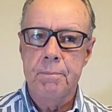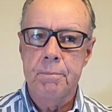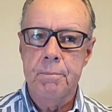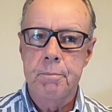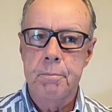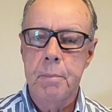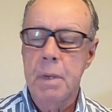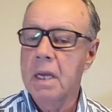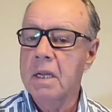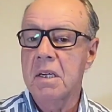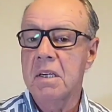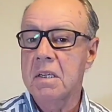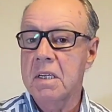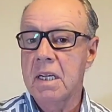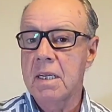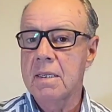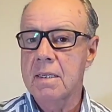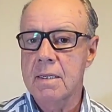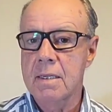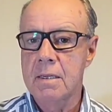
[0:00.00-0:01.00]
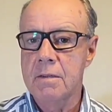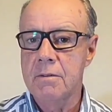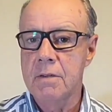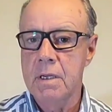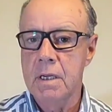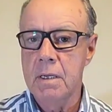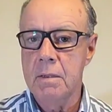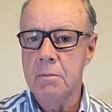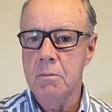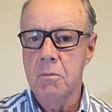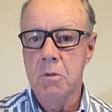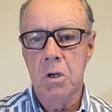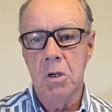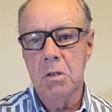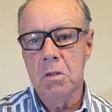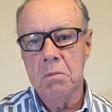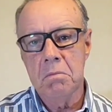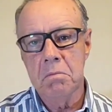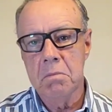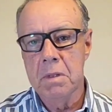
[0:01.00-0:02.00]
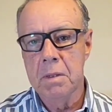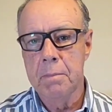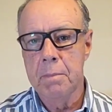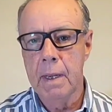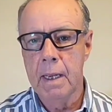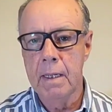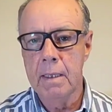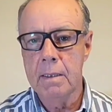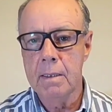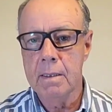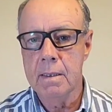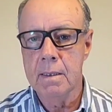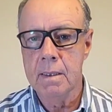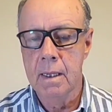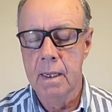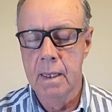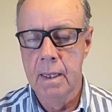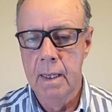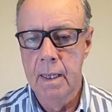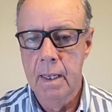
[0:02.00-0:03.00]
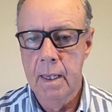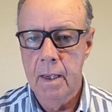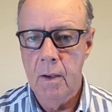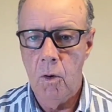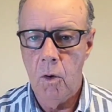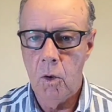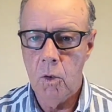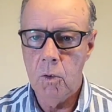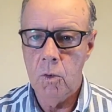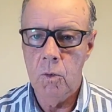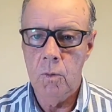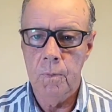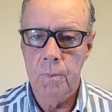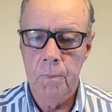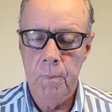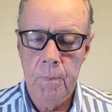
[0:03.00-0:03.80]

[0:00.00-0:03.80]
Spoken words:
better than CV? Well, depends on,